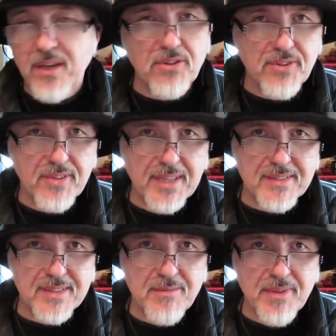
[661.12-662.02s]

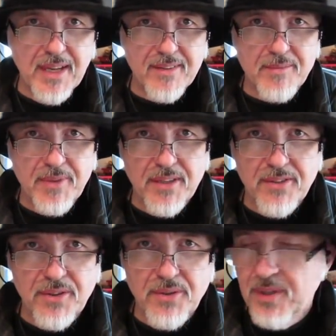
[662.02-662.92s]
contacting me and asking me to
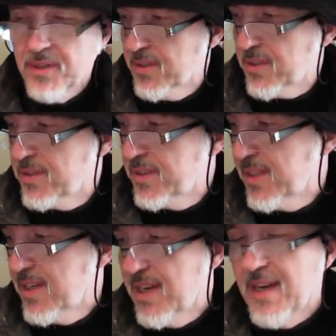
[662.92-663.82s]
do work.
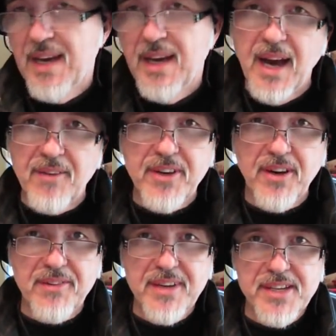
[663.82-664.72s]
I've
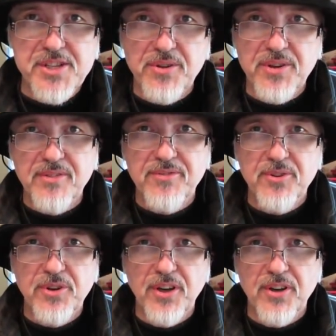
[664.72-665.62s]
kind of enjoyed the
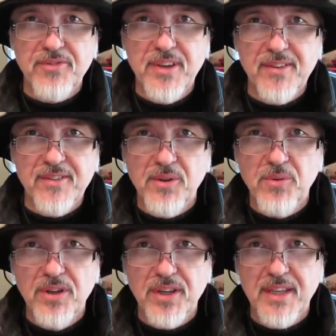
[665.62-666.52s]
4.5 years
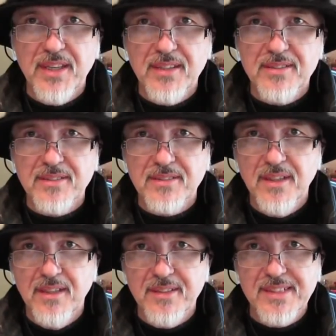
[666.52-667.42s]
not working,
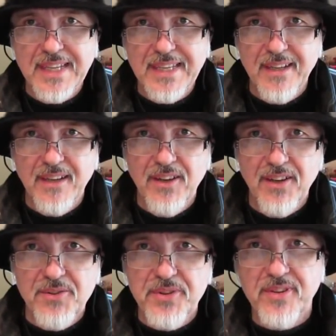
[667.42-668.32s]
taking an
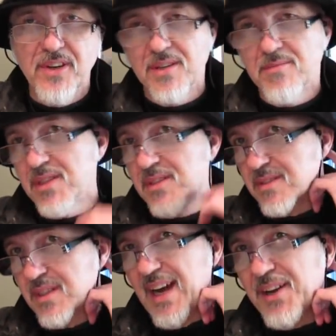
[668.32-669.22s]
early retirement.
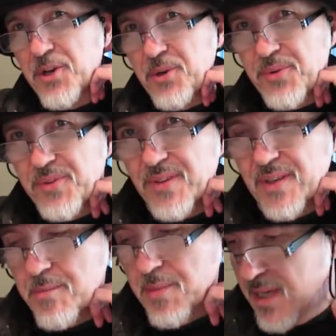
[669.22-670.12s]
I knew it was
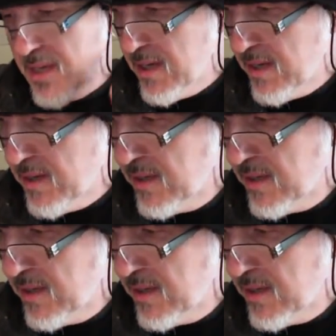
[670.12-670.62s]
going to be